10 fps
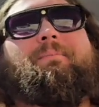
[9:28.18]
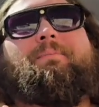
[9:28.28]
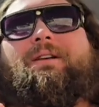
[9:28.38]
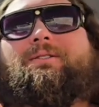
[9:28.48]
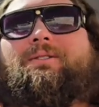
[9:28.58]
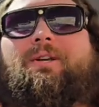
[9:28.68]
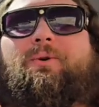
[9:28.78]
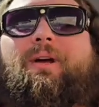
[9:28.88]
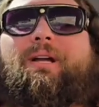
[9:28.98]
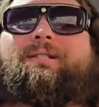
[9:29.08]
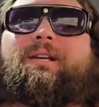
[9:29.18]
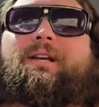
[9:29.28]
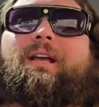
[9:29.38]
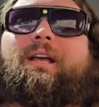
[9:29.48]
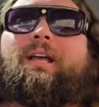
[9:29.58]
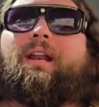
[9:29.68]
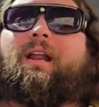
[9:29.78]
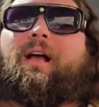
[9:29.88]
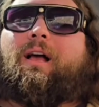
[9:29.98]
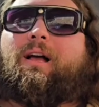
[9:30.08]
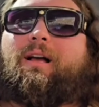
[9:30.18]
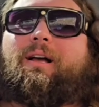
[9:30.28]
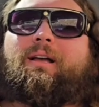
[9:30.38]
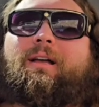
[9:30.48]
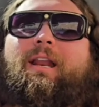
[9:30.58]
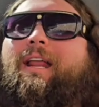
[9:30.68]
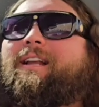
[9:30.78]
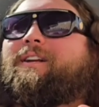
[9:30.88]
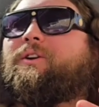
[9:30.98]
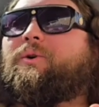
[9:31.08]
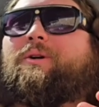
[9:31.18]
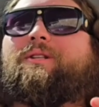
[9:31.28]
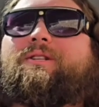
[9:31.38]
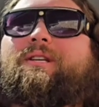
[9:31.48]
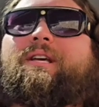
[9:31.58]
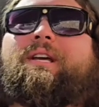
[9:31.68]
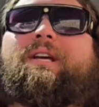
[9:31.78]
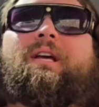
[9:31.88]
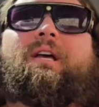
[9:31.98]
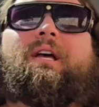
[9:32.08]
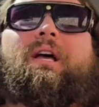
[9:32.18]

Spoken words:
it basically creates an incongruency